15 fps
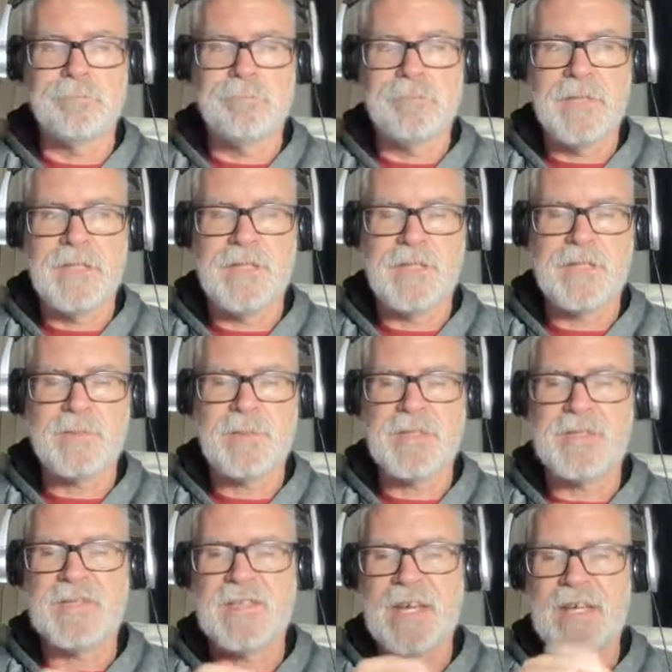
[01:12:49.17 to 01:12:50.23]
It's my
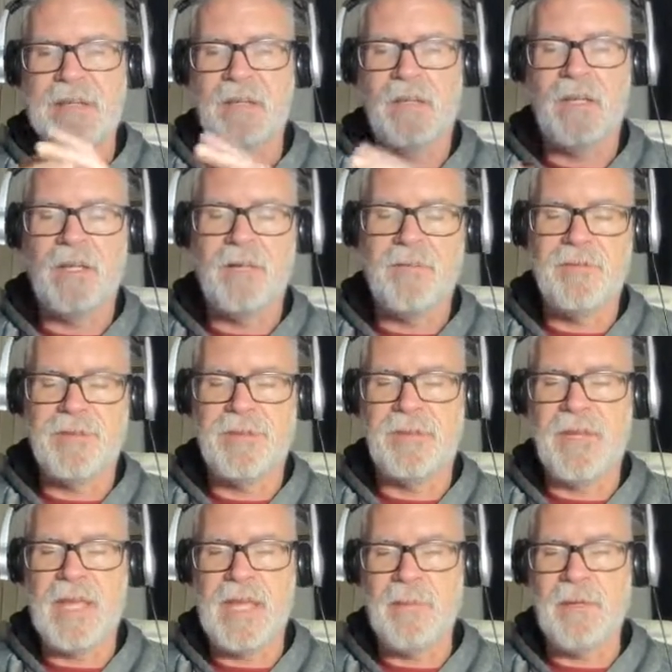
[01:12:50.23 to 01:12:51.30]
second love in
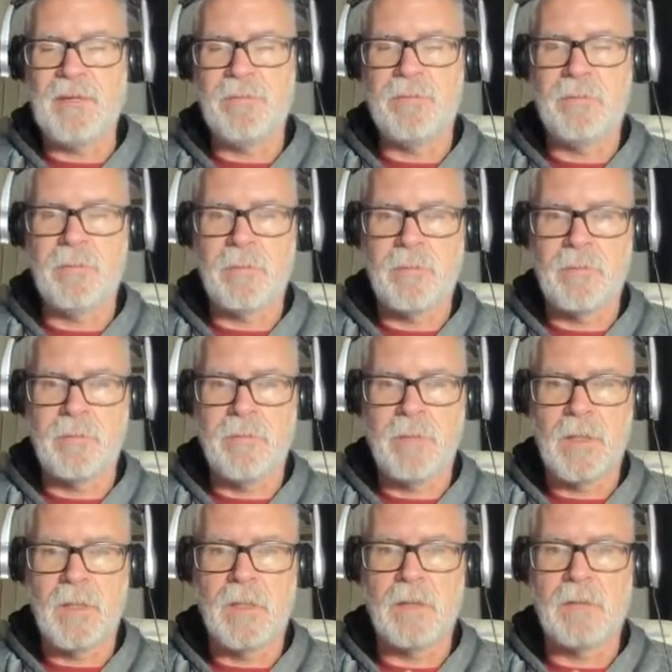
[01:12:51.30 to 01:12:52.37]
gaming.
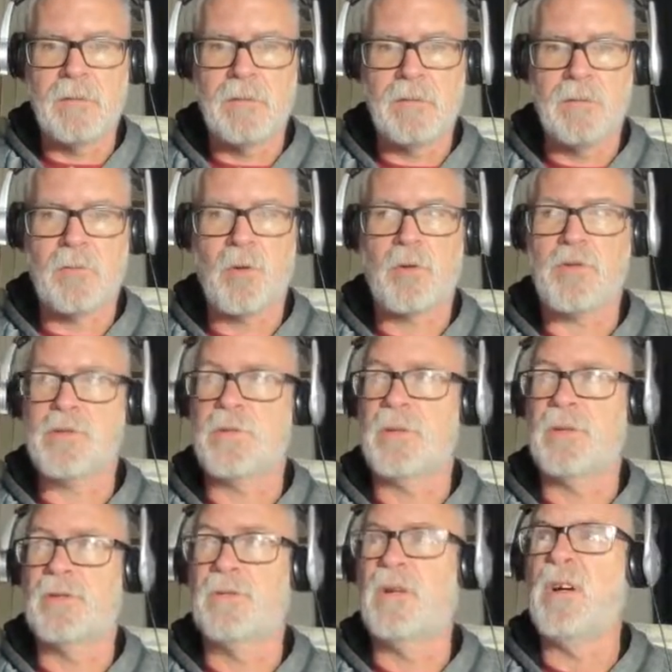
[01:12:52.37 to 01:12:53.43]
Of course,
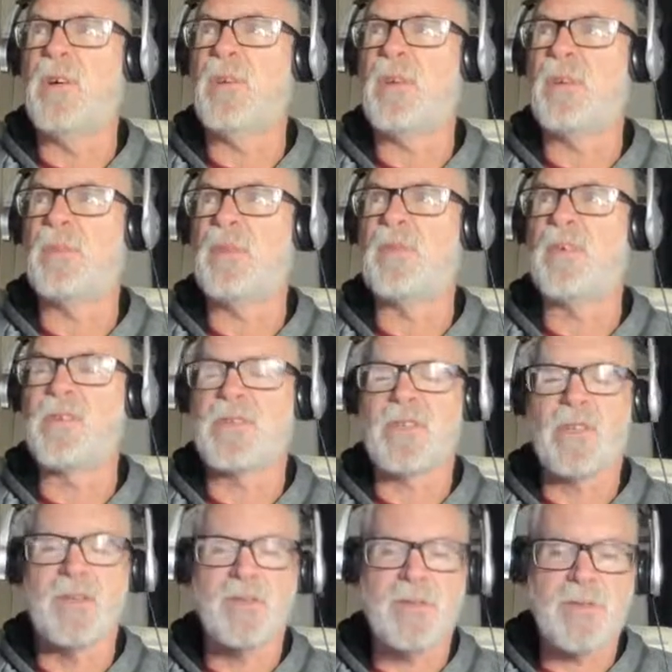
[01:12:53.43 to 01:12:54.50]
we know that my first
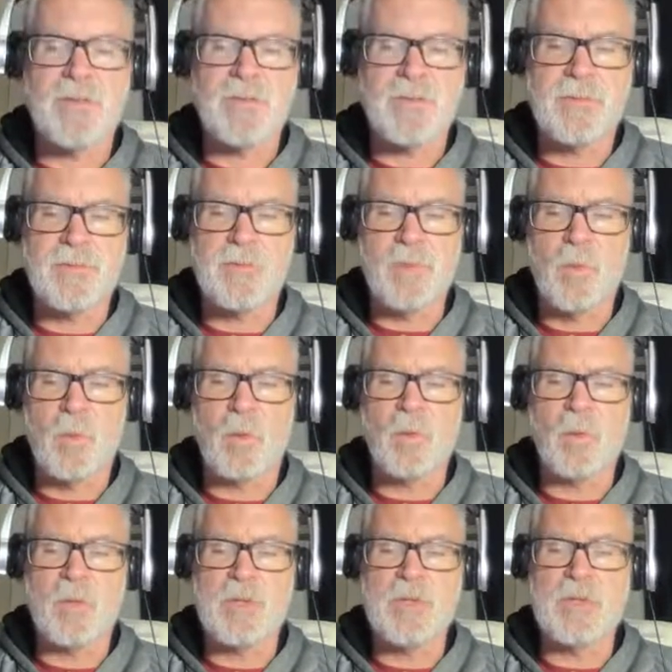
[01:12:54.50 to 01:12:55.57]
love is World
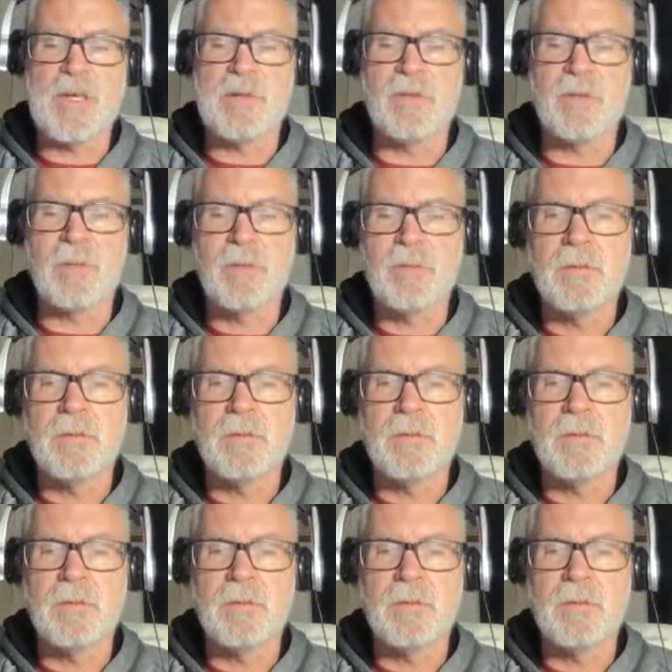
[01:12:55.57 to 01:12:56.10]
War II naval.